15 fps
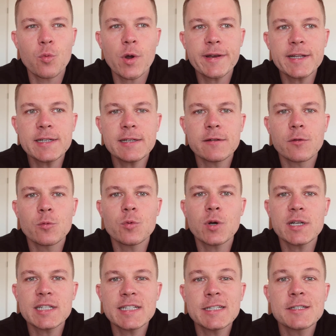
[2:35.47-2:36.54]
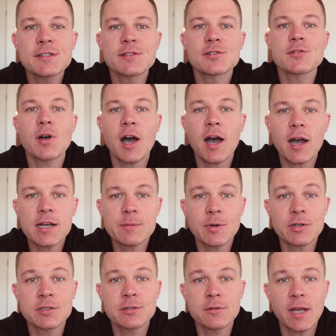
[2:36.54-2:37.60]
what is so hard
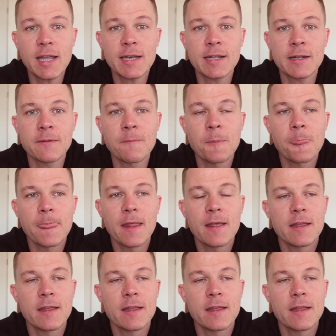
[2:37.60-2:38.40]
about trading?